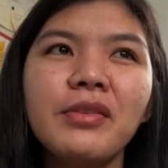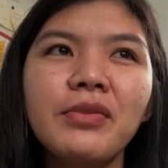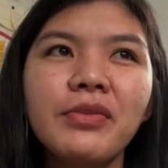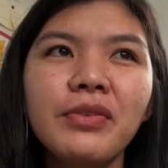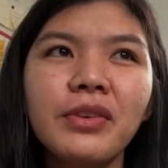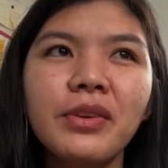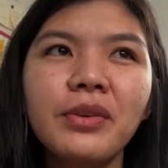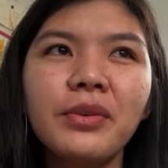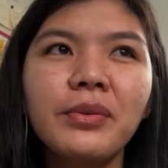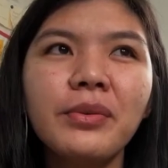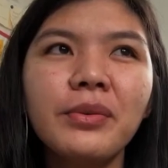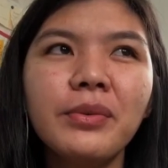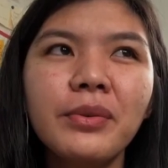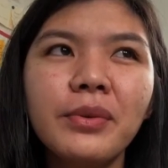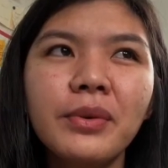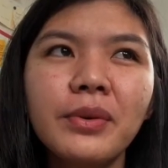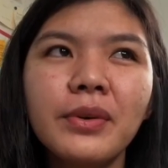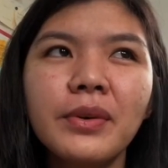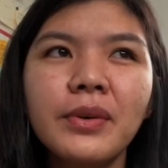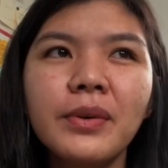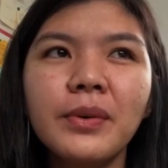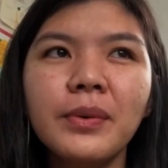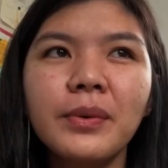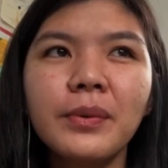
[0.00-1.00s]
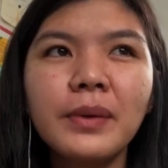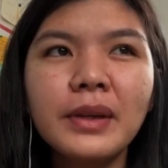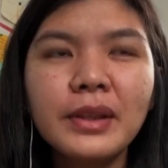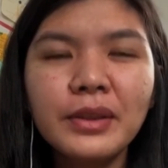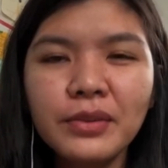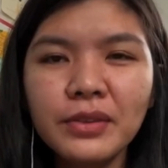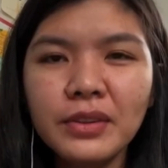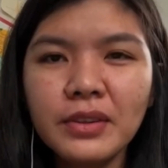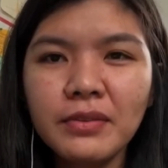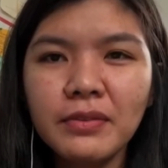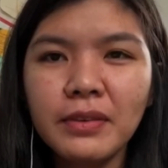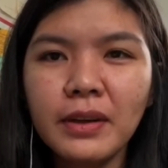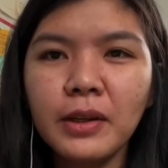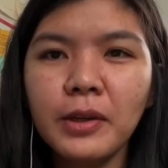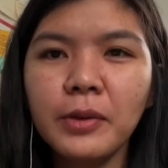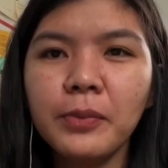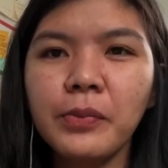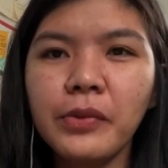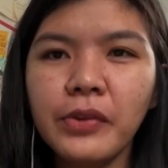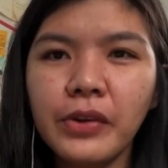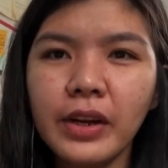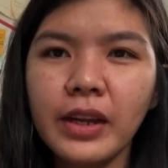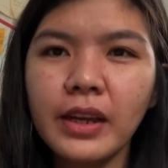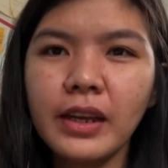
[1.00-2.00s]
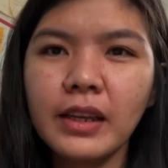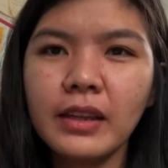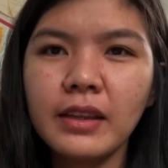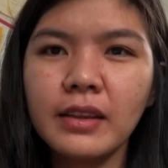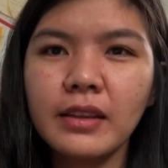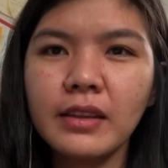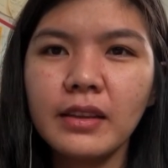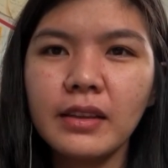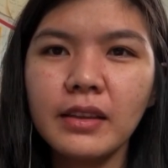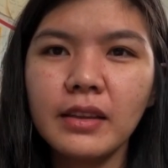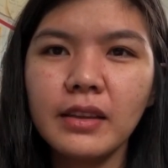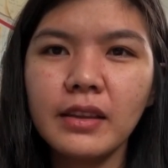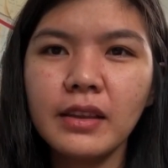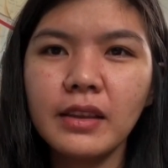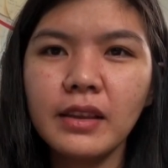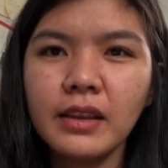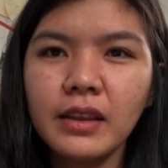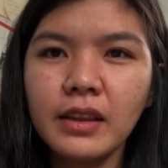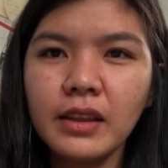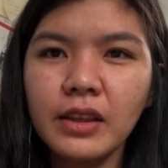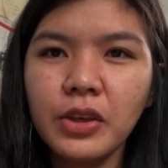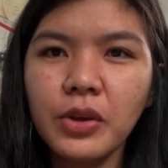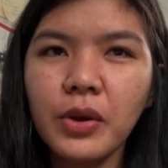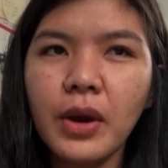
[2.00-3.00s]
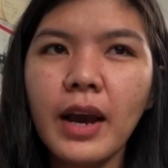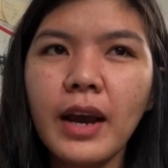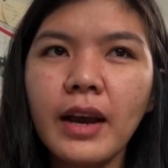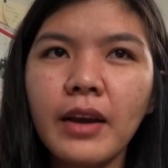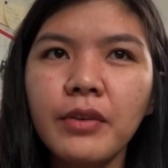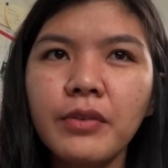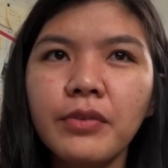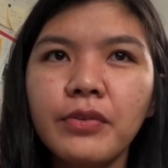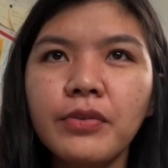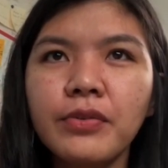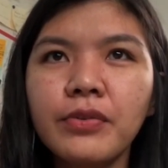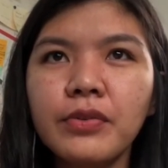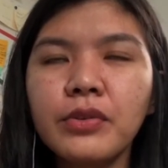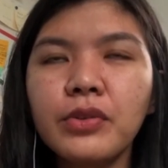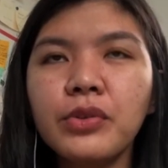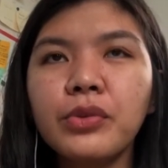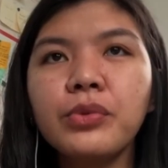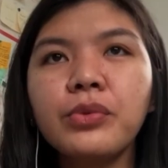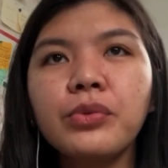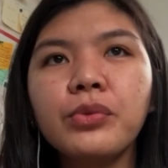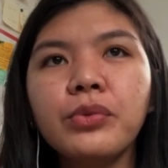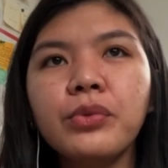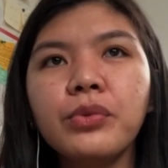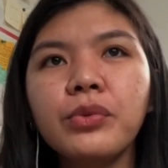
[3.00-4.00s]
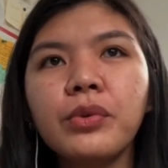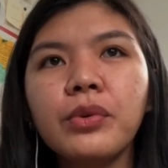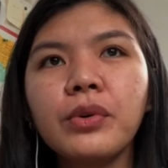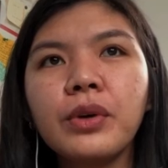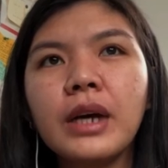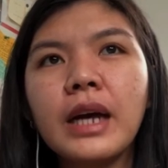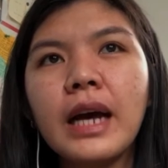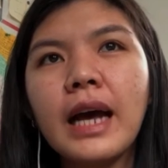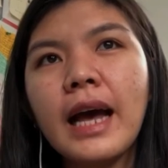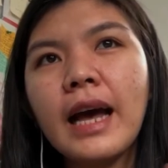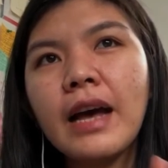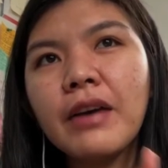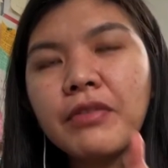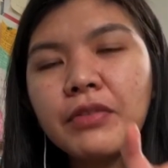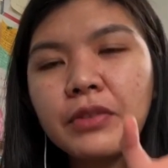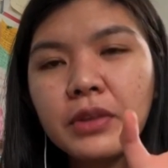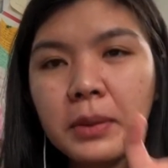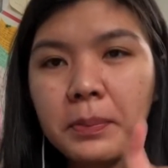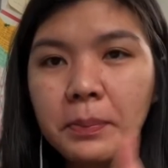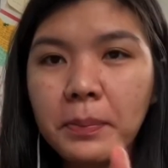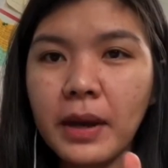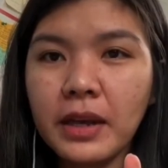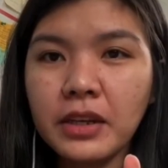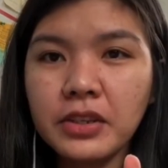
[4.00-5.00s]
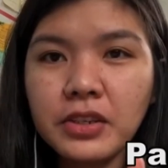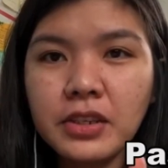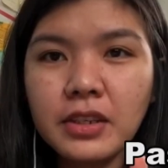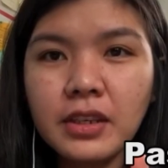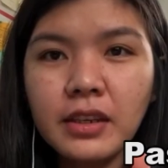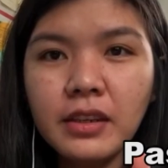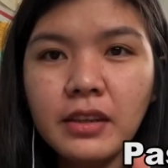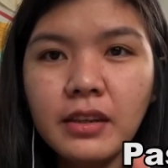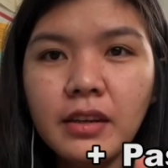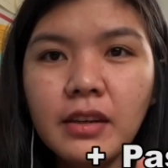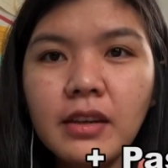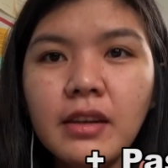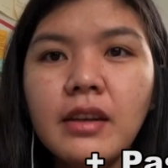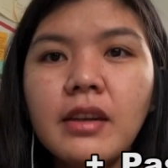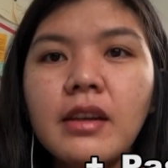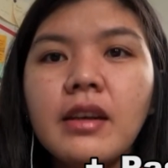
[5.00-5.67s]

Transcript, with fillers: If you want to develop grit, you have to have the passion